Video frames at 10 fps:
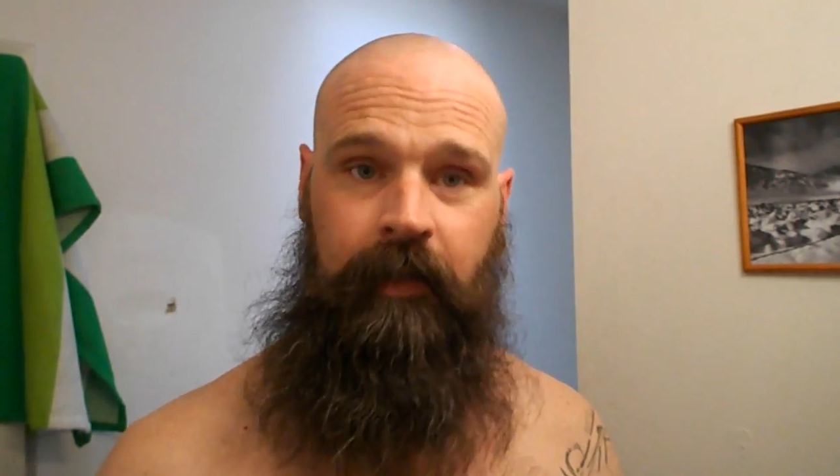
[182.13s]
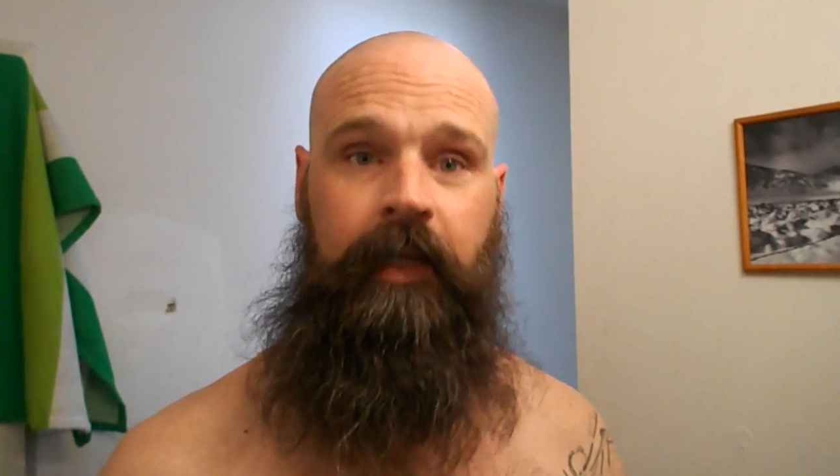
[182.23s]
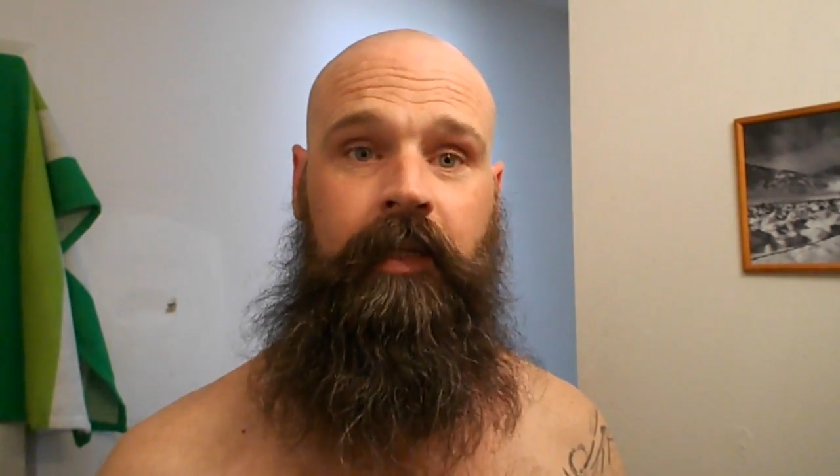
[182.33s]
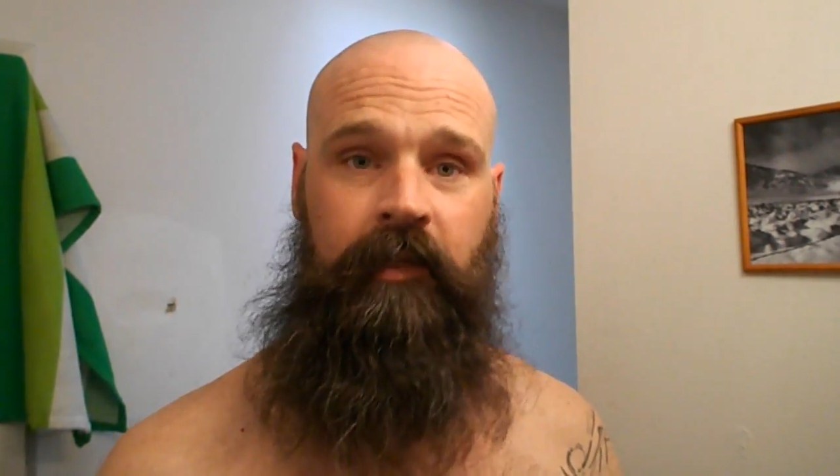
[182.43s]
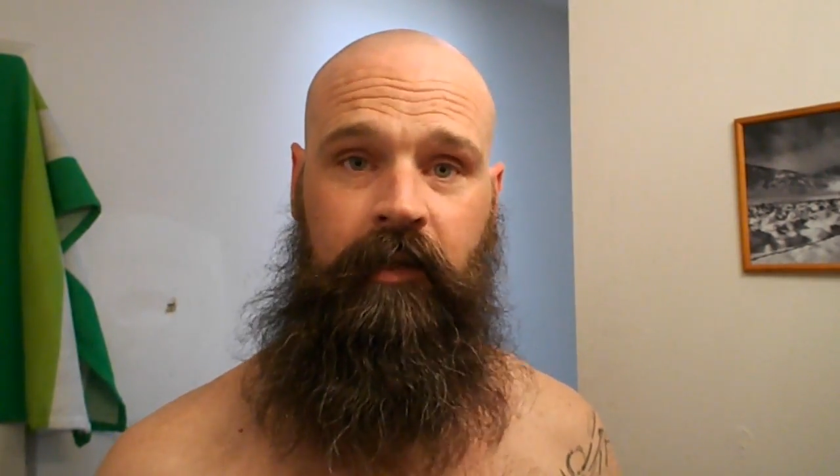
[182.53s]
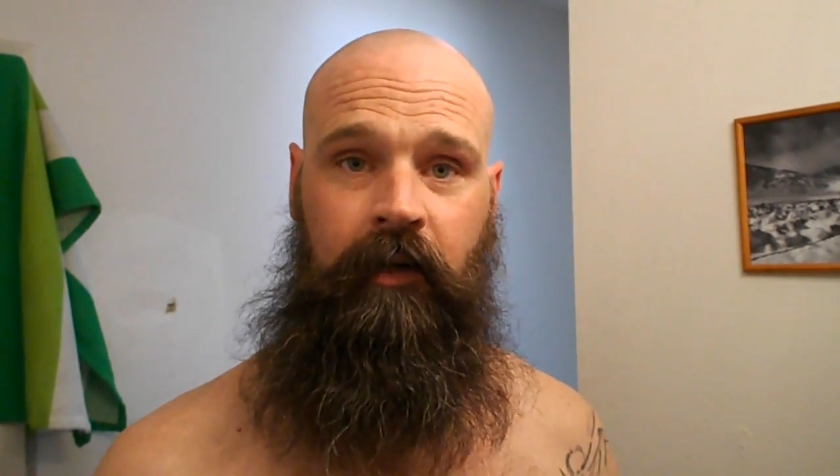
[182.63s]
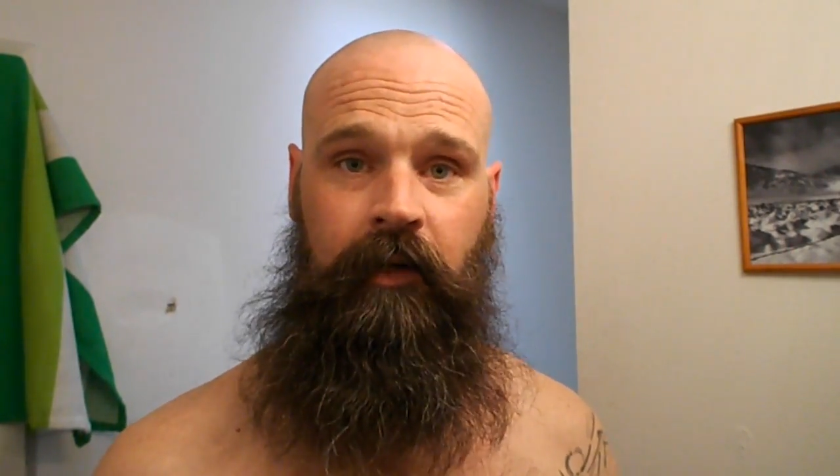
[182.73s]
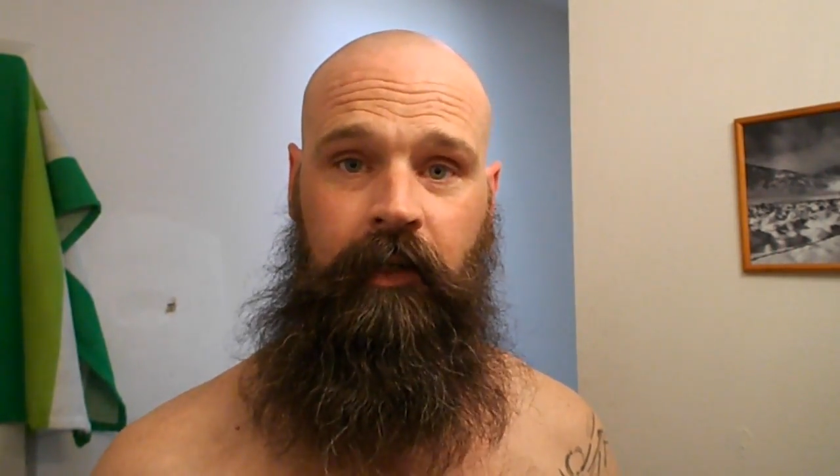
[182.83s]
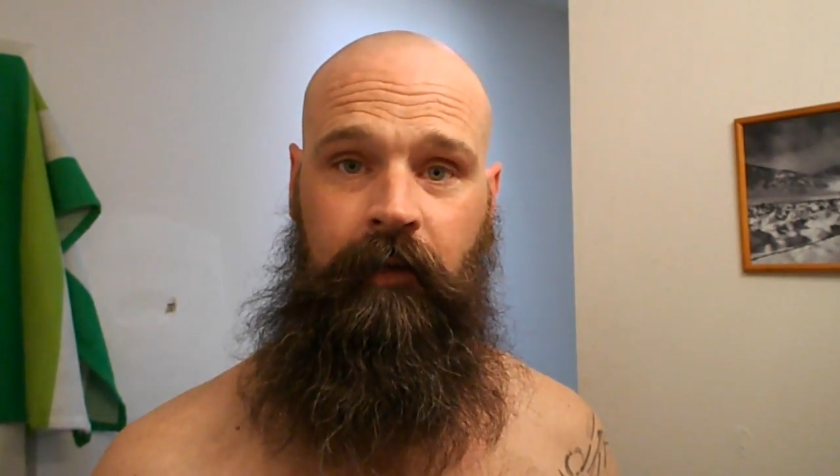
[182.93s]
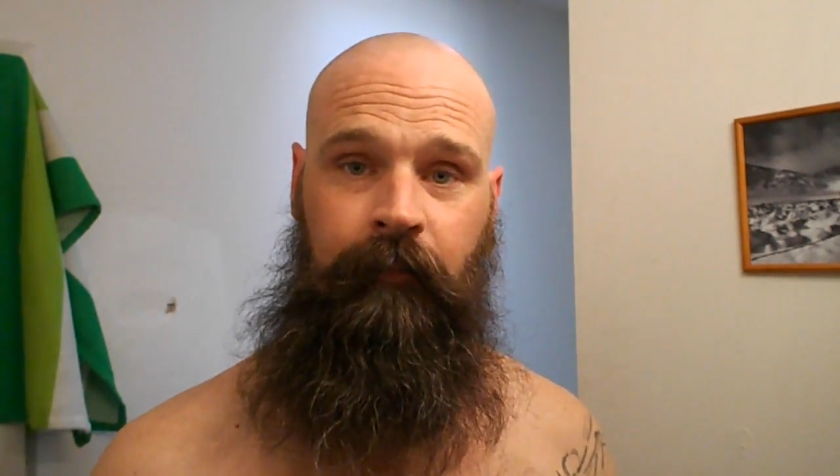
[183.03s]
to get
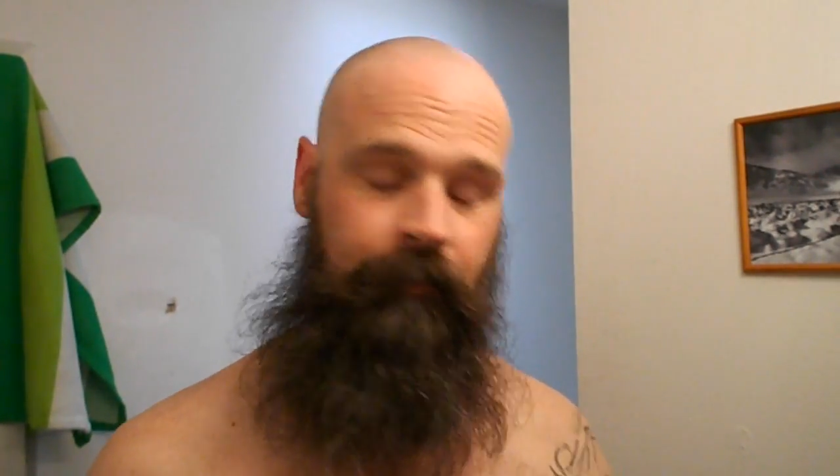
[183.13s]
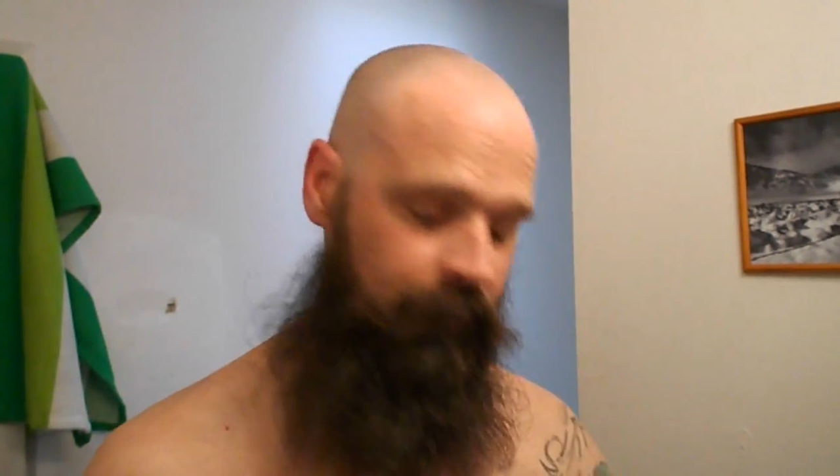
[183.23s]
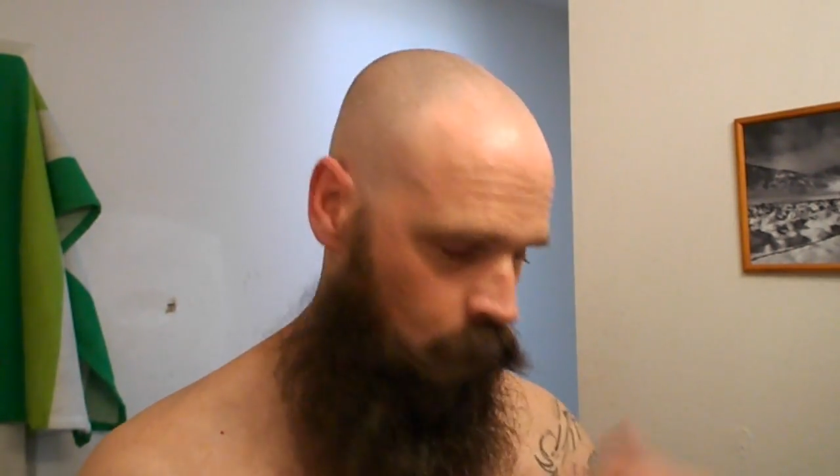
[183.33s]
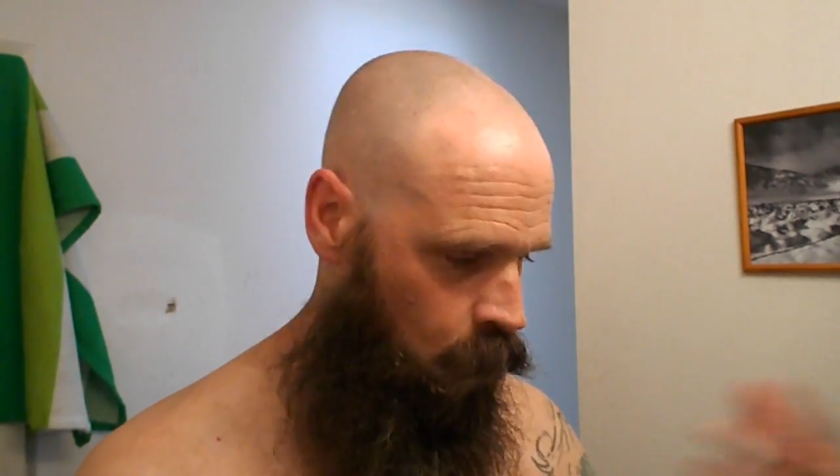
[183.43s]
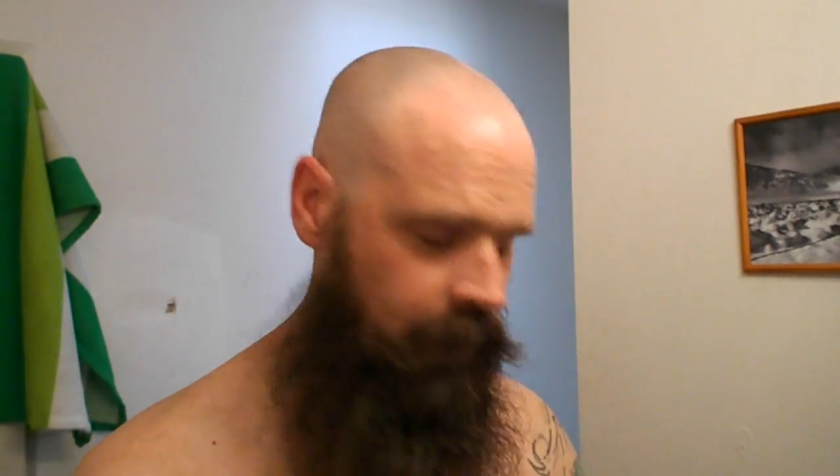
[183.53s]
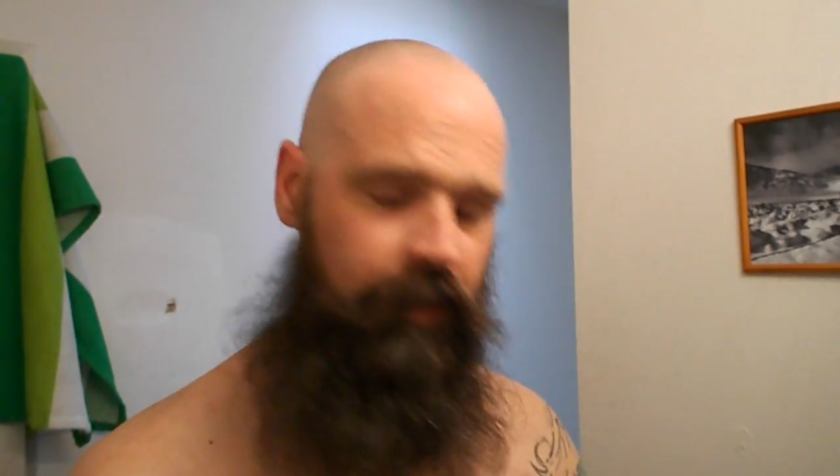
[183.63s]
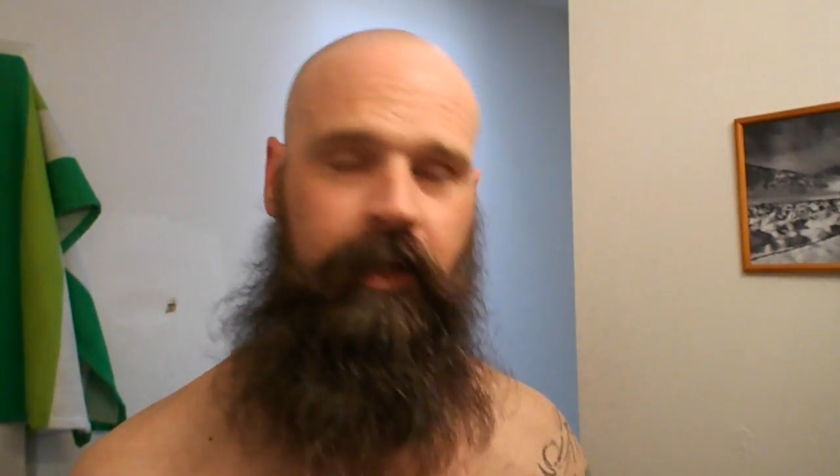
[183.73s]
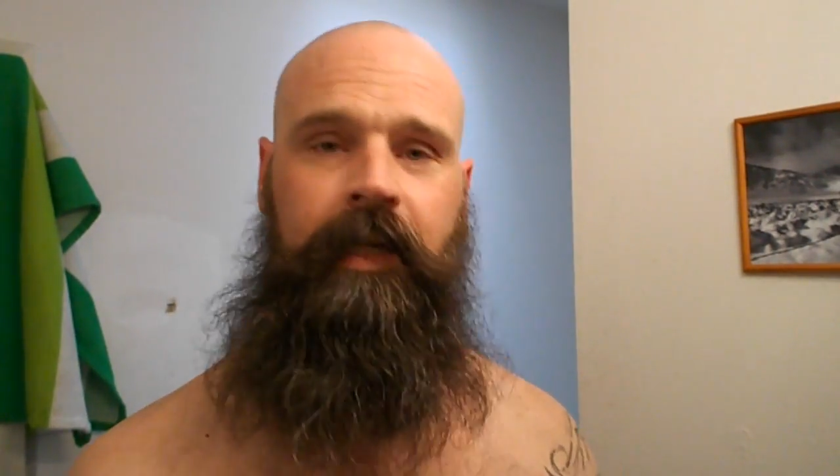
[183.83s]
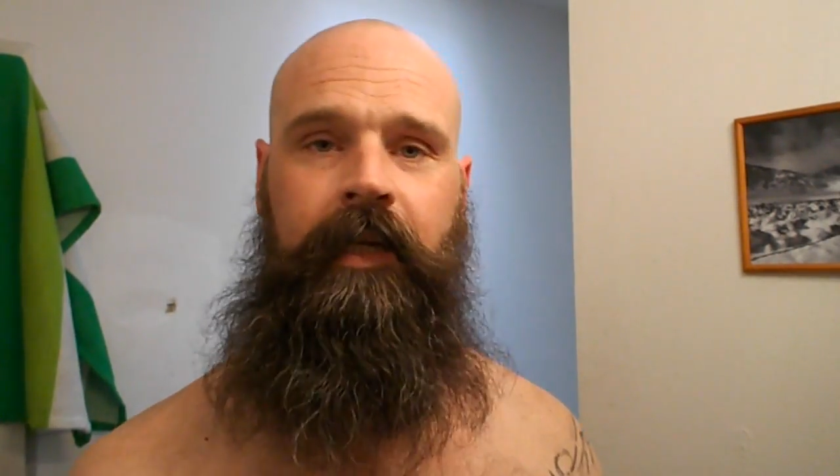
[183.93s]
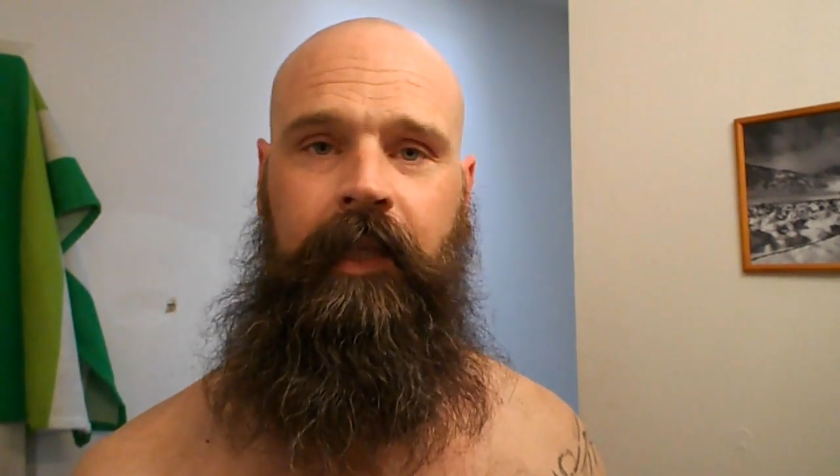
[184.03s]
started. Once you
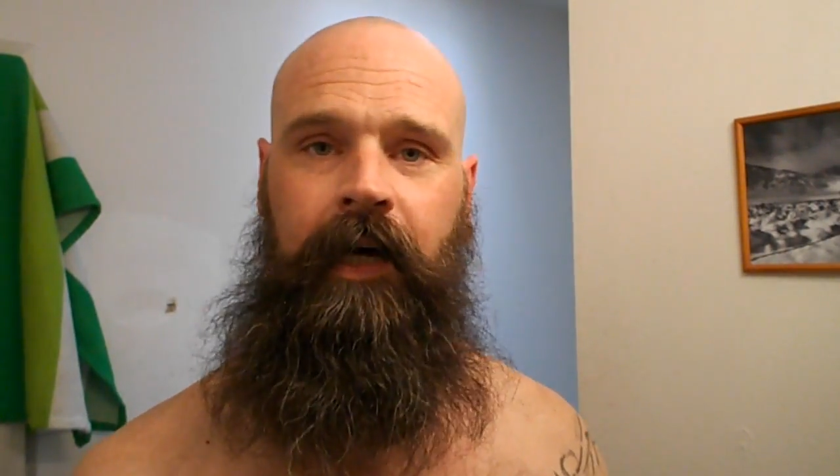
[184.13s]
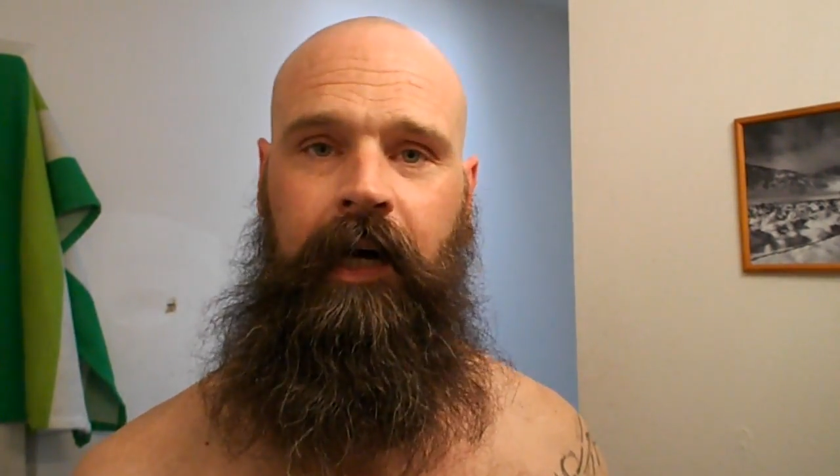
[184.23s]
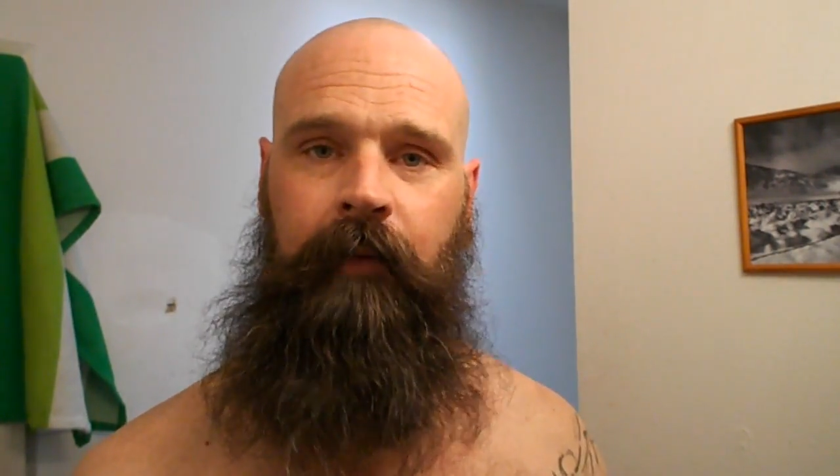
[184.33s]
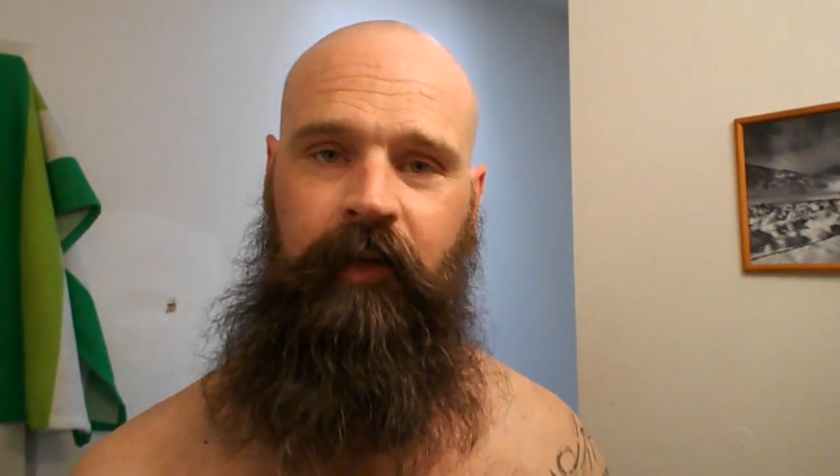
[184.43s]
get into the hobby,